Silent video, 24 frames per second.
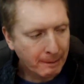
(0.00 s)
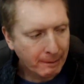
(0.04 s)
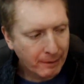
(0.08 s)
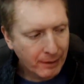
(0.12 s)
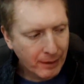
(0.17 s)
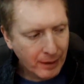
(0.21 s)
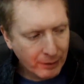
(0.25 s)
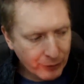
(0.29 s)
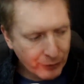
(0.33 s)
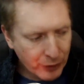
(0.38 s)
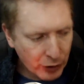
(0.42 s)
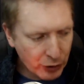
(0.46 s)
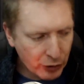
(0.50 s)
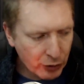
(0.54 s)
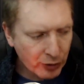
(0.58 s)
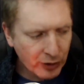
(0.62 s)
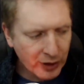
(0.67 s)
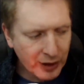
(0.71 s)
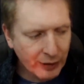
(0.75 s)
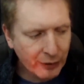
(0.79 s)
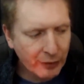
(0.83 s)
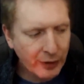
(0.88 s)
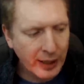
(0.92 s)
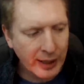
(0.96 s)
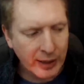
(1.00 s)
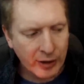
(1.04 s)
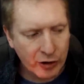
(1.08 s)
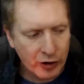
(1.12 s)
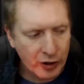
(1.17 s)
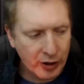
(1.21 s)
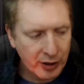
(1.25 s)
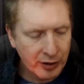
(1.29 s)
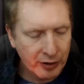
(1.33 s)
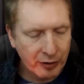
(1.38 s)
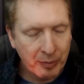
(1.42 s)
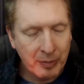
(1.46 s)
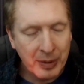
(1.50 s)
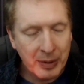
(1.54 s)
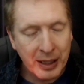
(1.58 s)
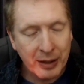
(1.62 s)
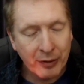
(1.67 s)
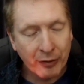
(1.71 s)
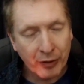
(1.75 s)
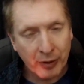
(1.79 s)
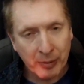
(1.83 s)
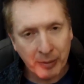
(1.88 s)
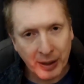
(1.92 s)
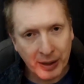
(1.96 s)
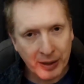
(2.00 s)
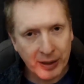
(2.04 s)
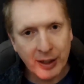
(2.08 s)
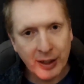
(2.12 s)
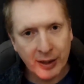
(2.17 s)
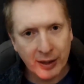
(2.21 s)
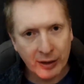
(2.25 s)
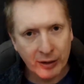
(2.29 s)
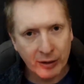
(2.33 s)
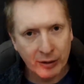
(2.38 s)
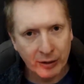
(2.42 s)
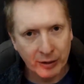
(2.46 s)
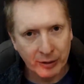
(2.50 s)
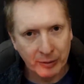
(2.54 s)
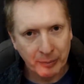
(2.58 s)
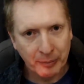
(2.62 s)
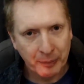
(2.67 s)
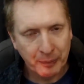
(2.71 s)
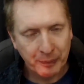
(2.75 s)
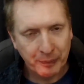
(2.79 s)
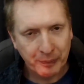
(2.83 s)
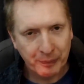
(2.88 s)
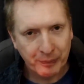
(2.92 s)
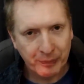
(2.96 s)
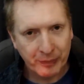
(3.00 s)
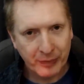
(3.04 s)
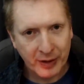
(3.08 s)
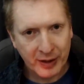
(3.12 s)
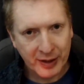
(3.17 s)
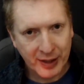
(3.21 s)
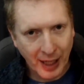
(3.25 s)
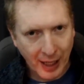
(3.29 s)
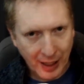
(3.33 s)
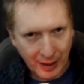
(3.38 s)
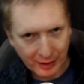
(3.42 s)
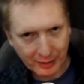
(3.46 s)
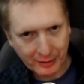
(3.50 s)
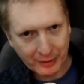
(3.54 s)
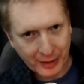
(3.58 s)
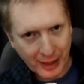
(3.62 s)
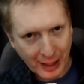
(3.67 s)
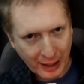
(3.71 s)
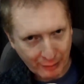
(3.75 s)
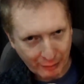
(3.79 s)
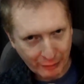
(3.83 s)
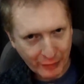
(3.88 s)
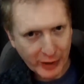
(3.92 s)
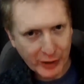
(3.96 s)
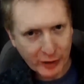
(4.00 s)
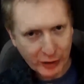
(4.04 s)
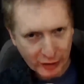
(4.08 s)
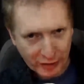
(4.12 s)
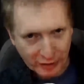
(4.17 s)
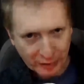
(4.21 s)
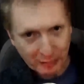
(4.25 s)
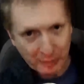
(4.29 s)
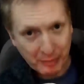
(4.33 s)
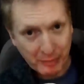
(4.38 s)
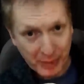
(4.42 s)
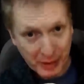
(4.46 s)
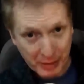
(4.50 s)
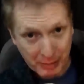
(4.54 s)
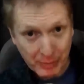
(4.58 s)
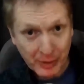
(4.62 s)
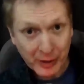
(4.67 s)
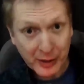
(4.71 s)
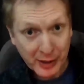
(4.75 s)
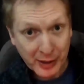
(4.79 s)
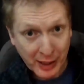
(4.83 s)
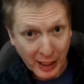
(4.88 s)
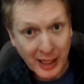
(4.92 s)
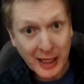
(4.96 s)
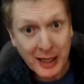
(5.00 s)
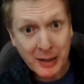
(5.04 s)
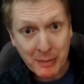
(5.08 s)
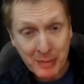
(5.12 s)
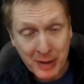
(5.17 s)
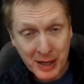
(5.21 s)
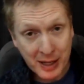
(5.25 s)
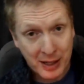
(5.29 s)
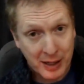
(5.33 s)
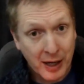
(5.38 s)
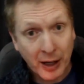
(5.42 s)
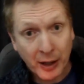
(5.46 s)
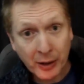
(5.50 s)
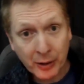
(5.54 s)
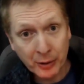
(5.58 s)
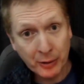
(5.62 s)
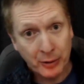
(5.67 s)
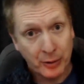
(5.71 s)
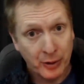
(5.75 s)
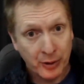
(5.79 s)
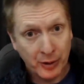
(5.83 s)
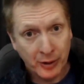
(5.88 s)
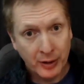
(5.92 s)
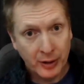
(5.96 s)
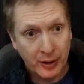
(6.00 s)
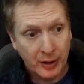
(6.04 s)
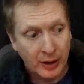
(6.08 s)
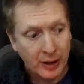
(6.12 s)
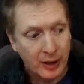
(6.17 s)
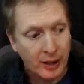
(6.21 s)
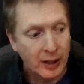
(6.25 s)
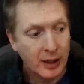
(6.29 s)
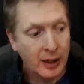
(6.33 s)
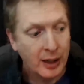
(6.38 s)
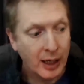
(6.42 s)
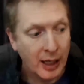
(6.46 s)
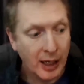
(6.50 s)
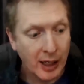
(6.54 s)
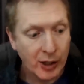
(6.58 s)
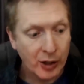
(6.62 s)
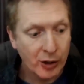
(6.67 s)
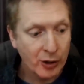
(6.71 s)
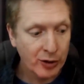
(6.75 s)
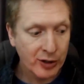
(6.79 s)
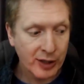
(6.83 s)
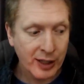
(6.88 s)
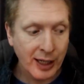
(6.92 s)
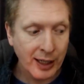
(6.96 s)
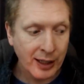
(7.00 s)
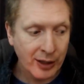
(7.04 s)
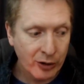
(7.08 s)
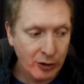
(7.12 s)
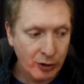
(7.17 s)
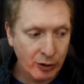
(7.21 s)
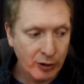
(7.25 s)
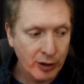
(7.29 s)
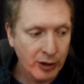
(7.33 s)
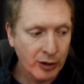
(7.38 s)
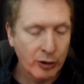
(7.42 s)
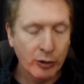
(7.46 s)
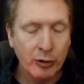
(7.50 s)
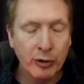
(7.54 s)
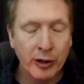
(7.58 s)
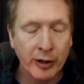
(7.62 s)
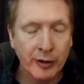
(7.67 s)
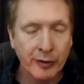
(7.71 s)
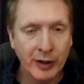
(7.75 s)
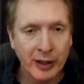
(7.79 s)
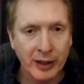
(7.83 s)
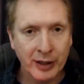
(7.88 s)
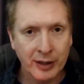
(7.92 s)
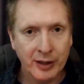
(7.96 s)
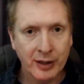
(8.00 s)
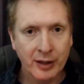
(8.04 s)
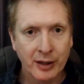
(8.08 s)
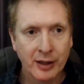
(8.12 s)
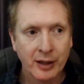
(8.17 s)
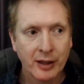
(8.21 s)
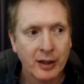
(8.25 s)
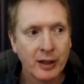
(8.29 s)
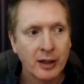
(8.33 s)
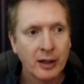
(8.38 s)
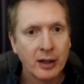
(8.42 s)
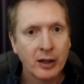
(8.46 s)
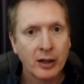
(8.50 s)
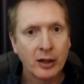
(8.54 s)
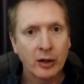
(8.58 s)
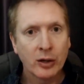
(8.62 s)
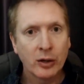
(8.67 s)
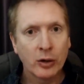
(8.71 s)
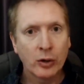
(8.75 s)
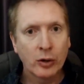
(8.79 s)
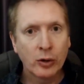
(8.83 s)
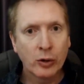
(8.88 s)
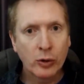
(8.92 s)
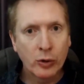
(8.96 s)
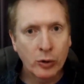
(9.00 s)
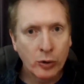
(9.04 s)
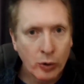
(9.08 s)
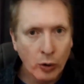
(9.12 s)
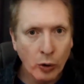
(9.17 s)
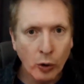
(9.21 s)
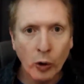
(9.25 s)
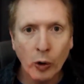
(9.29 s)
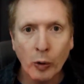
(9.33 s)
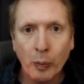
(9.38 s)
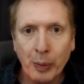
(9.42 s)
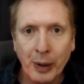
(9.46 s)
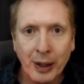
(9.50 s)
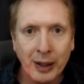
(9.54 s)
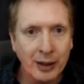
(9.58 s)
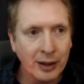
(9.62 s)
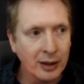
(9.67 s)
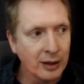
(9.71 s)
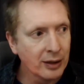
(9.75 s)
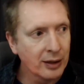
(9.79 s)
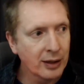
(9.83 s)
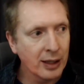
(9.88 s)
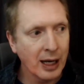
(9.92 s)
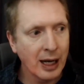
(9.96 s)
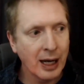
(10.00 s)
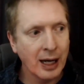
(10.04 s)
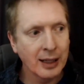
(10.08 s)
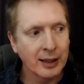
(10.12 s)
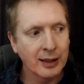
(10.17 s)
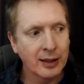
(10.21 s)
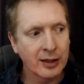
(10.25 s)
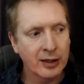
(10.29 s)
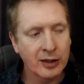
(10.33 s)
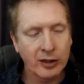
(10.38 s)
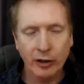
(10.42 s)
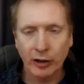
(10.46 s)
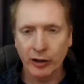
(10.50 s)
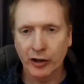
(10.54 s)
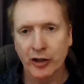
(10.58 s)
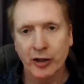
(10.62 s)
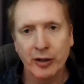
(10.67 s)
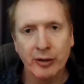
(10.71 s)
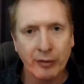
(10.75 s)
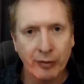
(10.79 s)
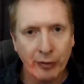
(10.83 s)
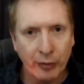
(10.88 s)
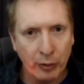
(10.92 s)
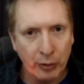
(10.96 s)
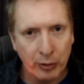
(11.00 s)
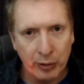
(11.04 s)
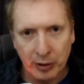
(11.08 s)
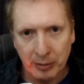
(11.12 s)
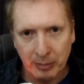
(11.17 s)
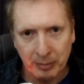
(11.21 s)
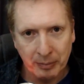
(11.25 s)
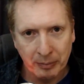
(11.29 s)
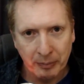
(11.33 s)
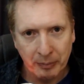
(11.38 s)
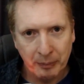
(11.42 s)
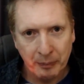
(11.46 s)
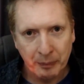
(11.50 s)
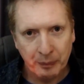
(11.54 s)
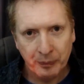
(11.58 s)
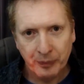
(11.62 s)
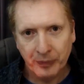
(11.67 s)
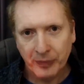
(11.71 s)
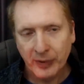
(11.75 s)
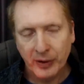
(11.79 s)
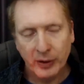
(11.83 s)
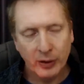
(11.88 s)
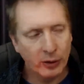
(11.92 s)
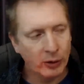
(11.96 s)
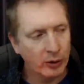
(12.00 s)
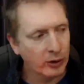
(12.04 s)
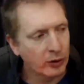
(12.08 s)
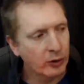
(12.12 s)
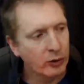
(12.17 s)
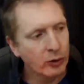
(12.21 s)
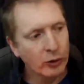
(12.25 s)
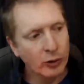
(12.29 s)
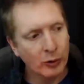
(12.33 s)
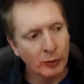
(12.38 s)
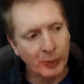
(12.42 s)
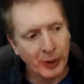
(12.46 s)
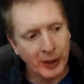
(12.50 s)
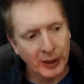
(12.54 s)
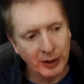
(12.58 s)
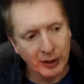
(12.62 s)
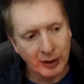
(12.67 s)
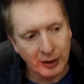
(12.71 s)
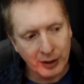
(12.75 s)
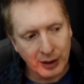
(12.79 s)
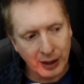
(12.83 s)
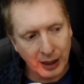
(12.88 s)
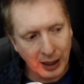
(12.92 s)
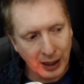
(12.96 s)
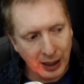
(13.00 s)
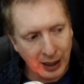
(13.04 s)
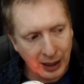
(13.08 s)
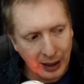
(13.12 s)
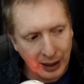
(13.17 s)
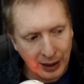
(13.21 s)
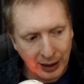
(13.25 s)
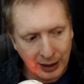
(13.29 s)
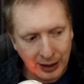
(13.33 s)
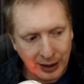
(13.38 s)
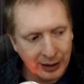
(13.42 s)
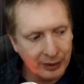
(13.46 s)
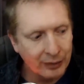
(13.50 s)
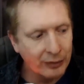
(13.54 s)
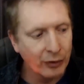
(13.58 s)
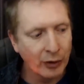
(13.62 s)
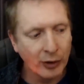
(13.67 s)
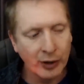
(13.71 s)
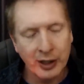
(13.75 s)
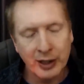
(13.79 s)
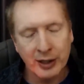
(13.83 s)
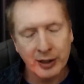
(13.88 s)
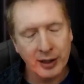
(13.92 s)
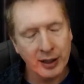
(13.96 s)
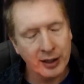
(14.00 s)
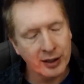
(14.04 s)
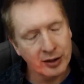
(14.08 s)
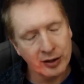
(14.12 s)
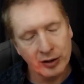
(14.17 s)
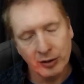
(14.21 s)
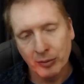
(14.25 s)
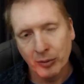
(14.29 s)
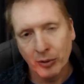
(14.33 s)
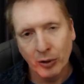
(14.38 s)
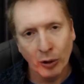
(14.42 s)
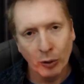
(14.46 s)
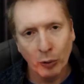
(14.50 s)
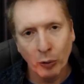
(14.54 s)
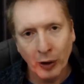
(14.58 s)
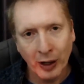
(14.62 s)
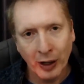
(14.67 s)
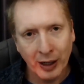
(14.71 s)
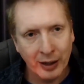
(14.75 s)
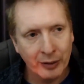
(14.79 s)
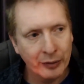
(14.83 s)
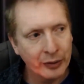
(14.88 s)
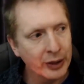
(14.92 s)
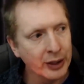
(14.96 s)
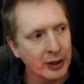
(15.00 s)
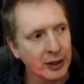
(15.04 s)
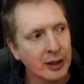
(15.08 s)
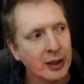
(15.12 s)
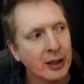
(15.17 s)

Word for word: if you took the version of me from a year ago, sat that version of me beside me now, and you said to the two of us, "Go build a discussion forum." or go build an invoice system or whatever,